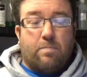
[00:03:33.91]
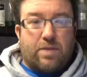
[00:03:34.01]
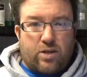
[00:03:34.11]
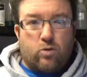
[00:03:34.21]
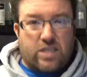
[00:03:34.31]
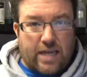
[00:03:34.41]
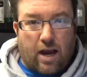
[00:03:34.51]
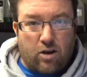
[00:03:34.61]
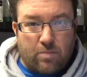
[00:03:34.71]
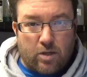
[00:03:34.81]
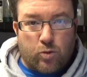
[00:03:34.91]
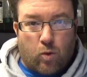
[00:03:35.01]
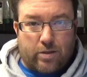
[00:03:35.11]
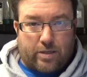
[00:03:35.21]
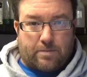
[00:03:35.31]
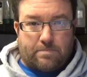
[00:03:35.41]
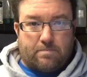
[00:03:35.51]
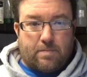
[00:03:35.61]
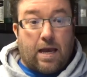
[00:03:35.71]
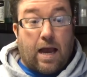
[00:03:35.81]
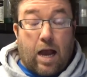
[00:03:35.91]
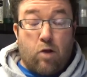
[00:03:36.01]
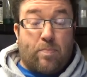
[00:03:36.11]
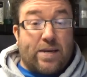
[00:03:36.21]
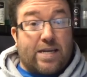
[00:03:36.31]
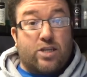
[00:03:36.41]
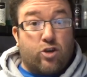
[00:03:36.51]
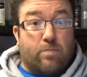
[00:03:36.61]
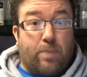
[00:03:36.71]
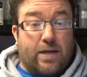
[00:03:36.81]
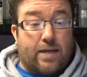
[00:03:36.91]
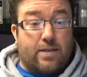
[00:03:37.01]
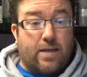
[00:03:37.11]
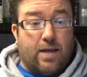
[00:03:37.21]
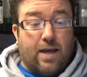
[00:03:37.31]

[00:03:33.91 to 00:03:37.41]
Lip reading: But they don't say how much water. How big is your bucket?